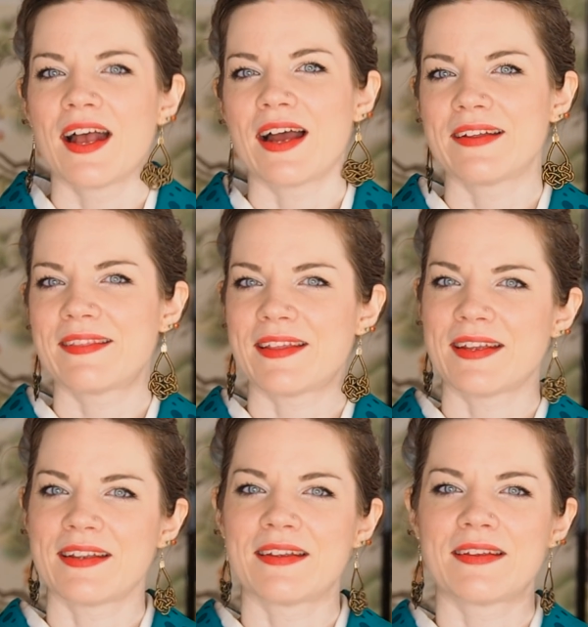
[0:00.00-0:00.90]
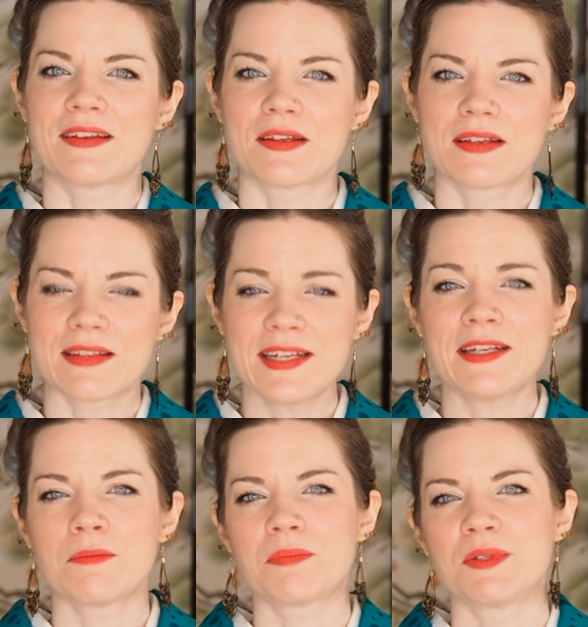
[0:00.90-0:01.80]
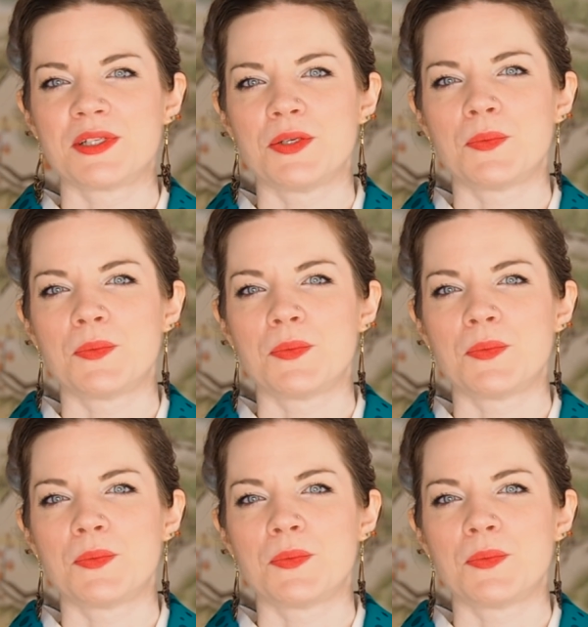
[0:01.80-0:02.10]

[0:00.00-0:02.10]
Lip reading: I think Cleaning really